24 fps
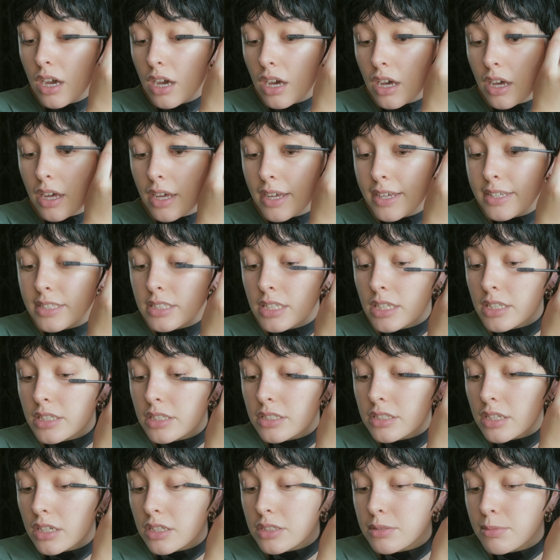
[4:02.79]
I tend to
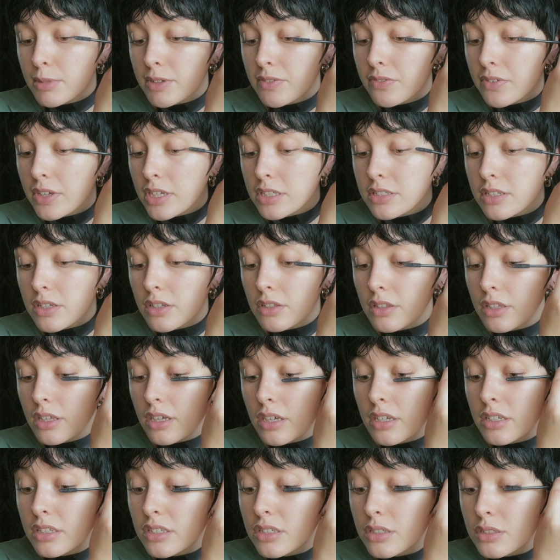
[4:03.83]
touch my face a
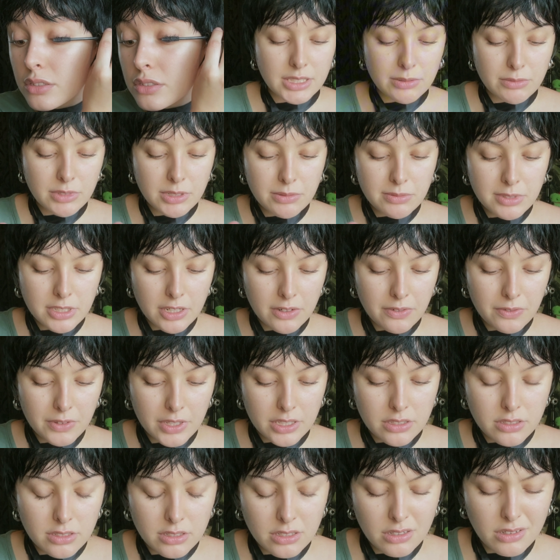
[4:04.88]
lot. Sometimes stuff
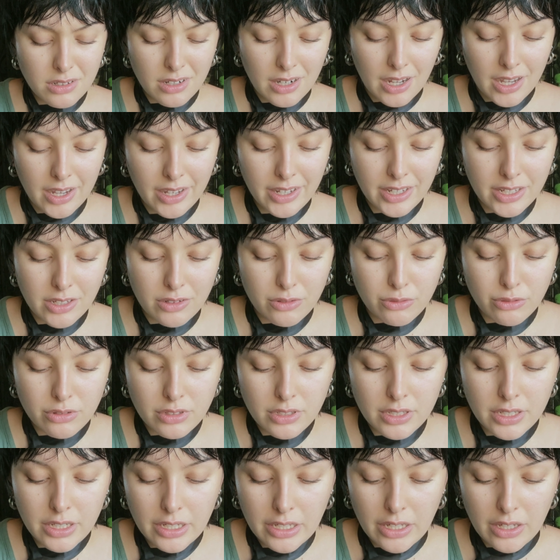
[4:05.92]
gets in your eye or
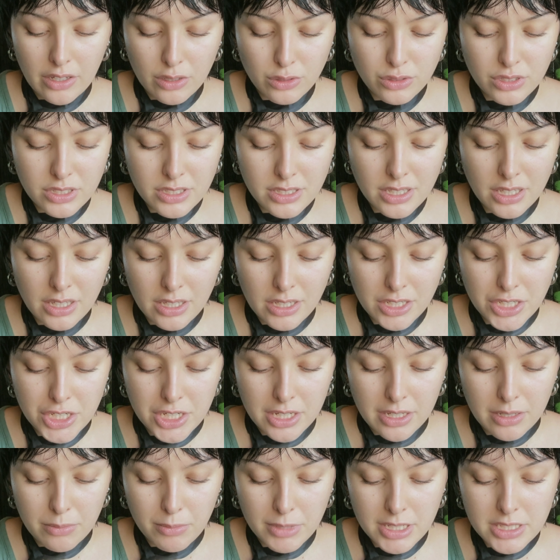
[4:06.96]
like I'll just get
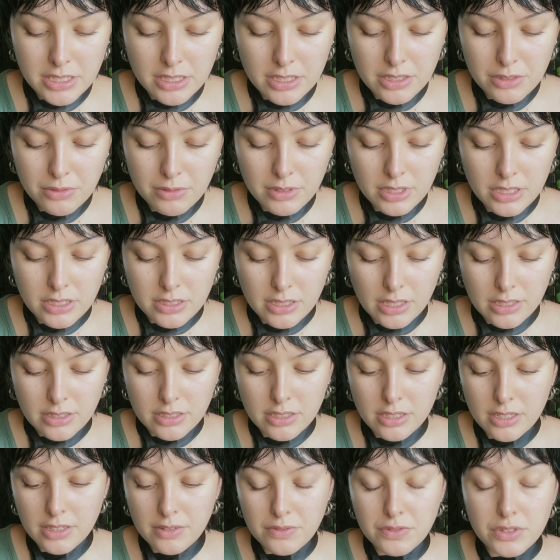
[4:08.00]
itchy. My skin's really
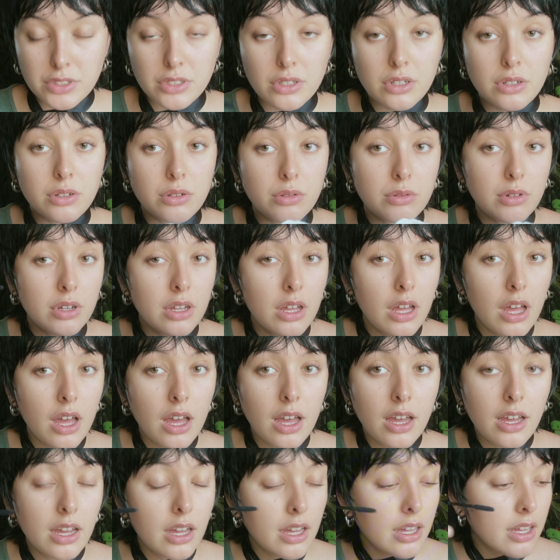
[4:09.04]
sensitive, so
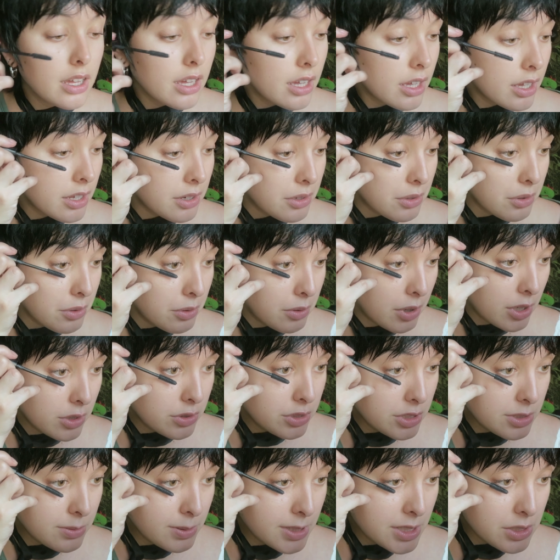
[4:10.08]
I don't know, I'll
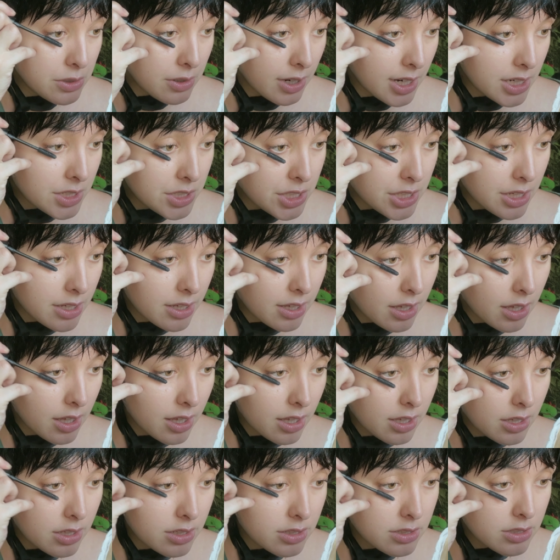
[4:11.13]
just be scratching
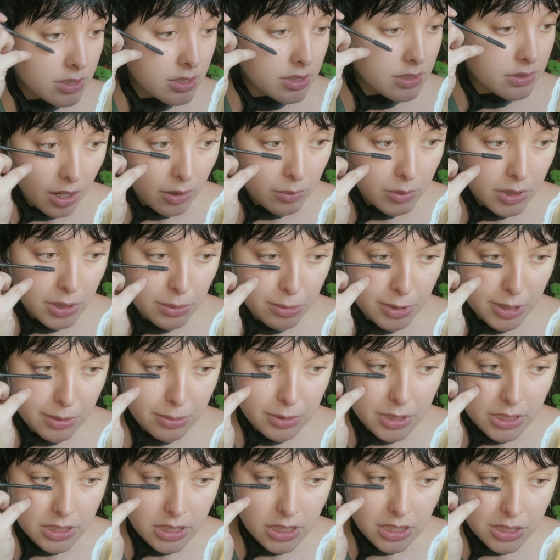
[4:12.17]
and I want to be able
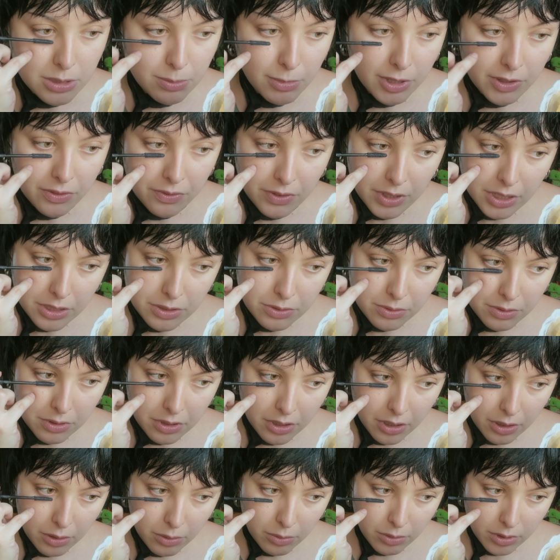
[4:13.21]
to touch my face
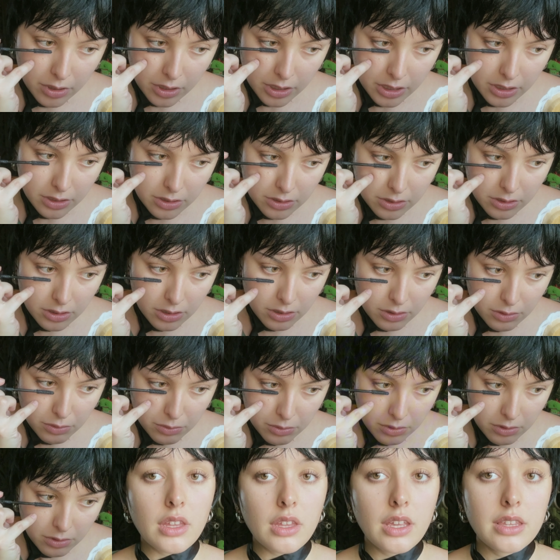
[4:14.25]
without worry. So
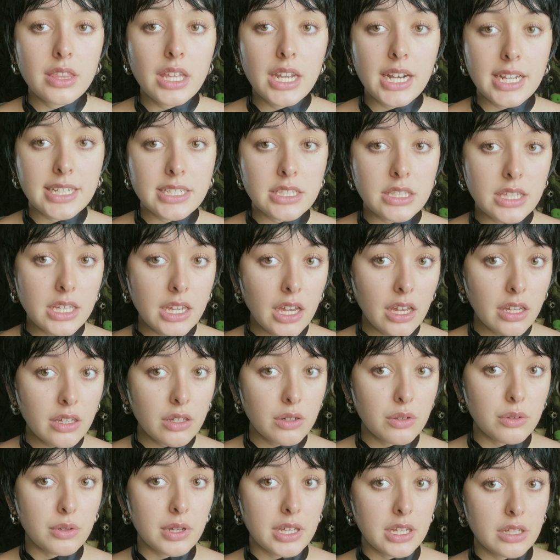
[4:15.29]
the next thing I
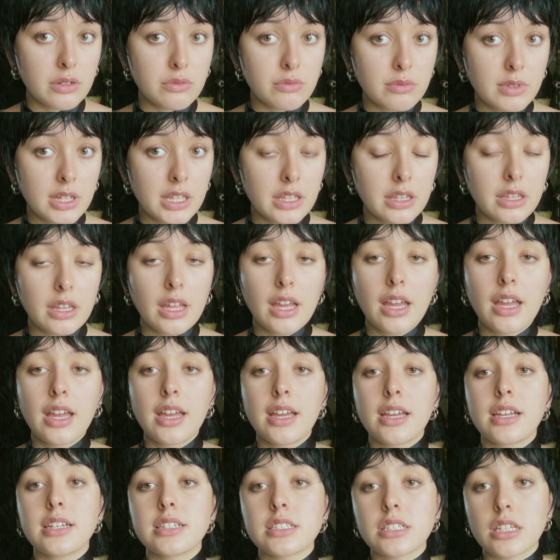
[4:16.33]
go in with
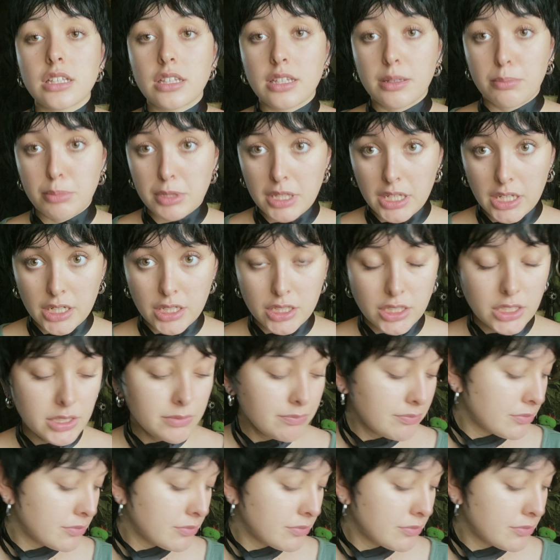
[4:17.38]
is a lip liner.